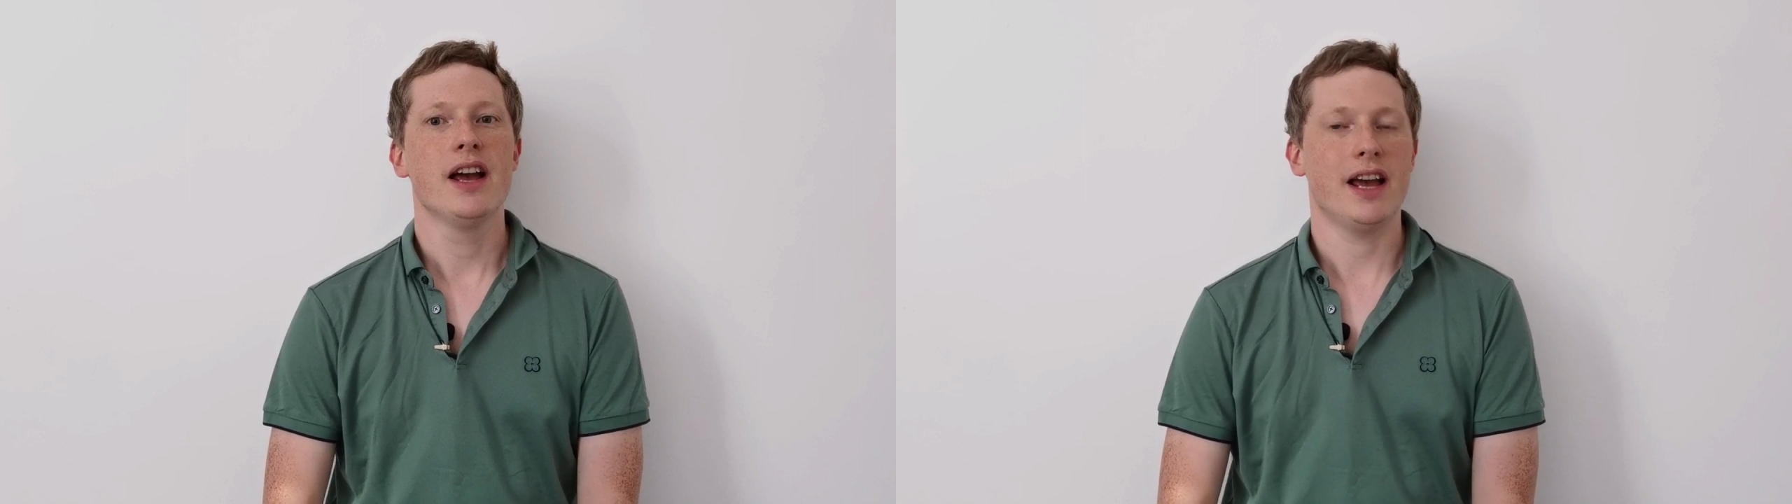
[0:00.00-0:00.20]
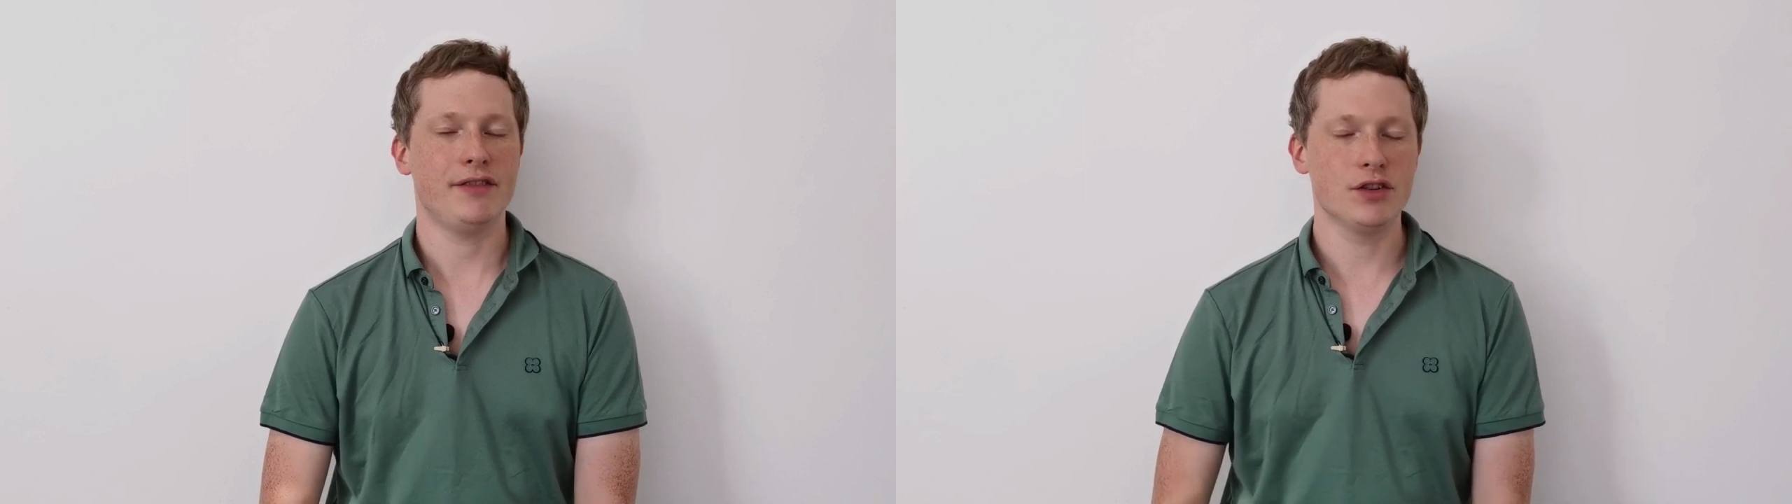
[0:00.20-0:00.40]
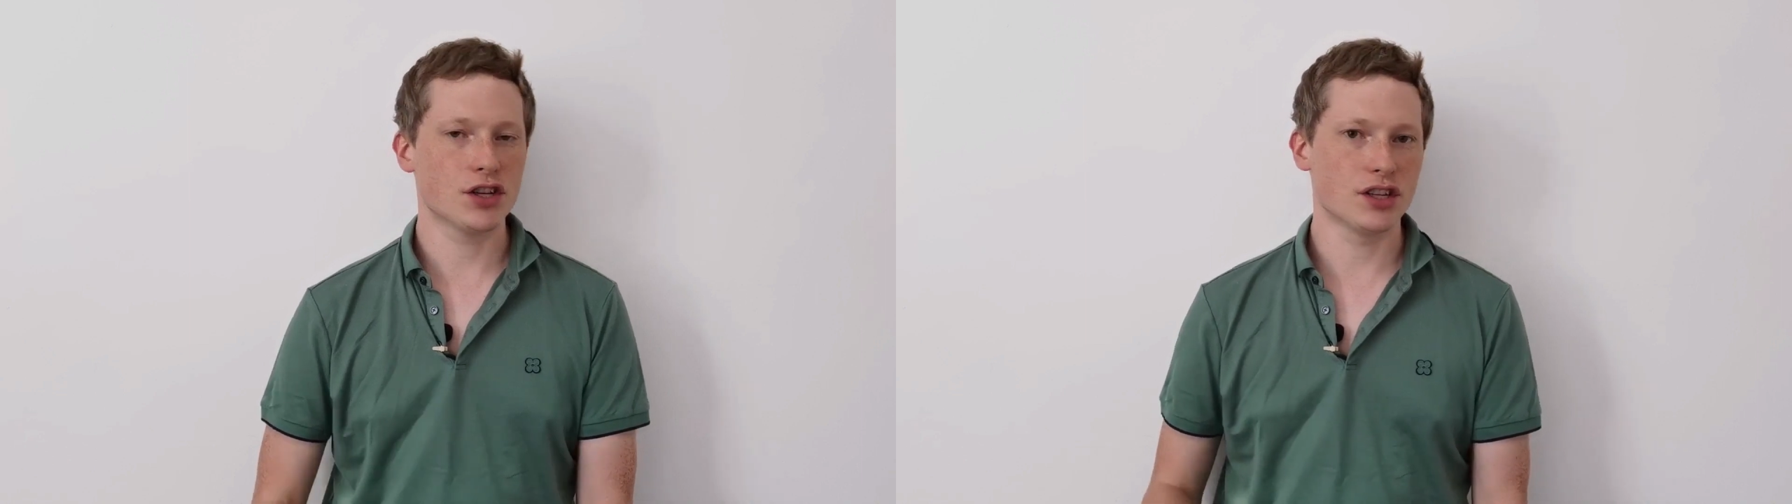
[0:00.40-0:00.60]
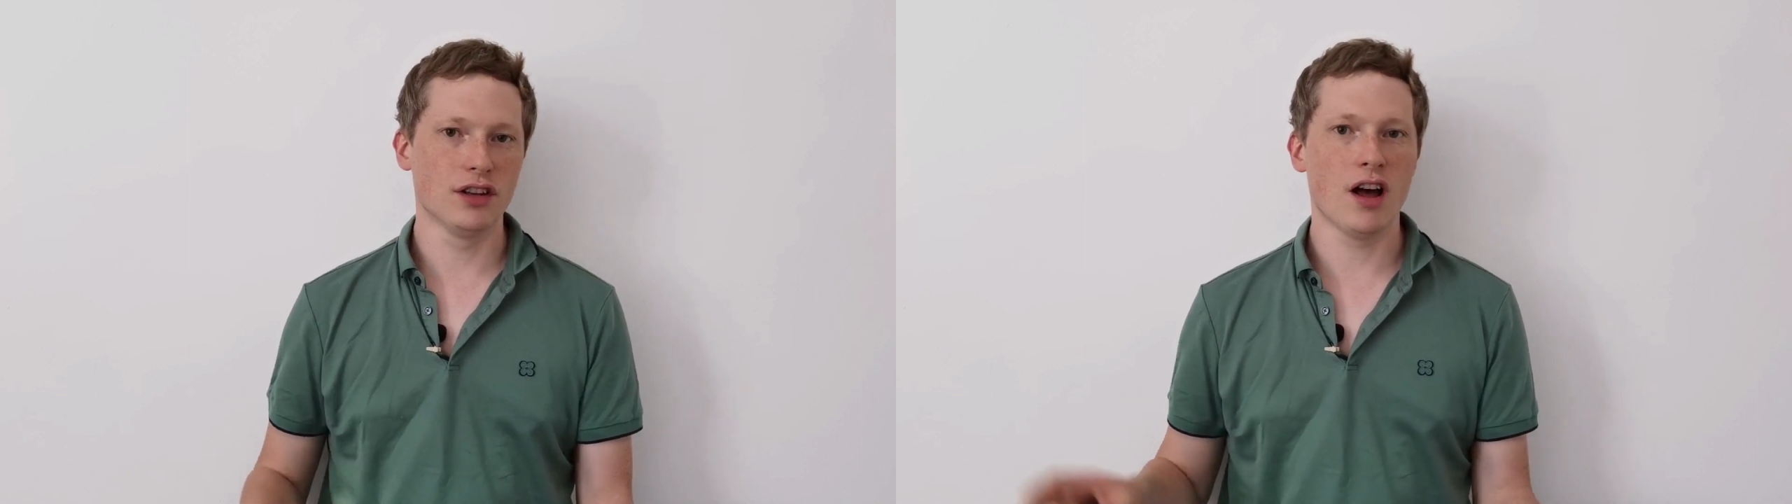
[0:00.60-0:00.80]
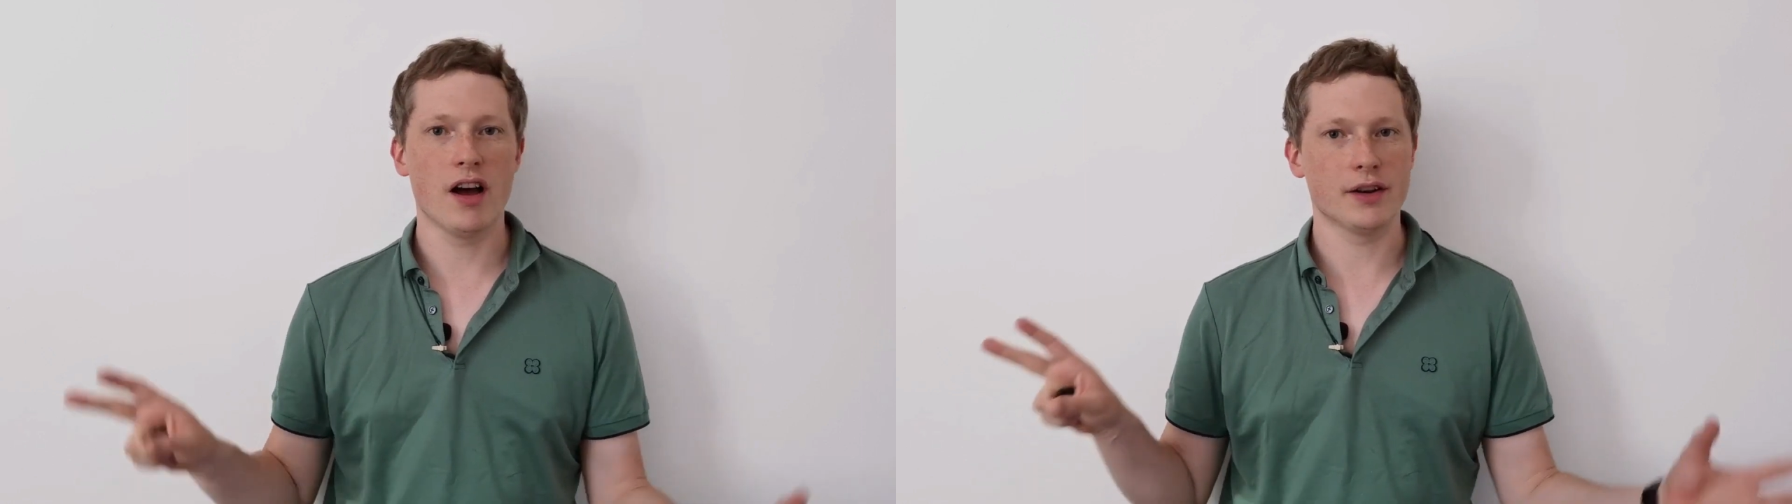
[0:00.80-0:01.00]
If you just
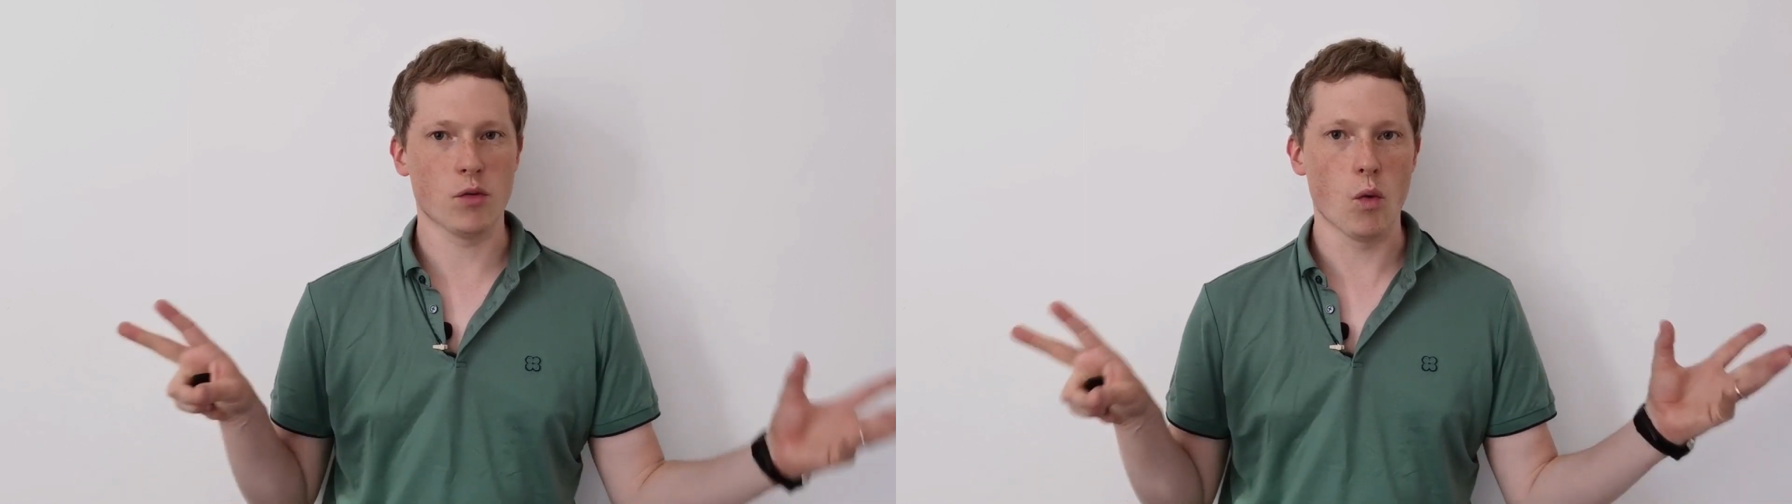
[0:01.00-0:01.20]
learn a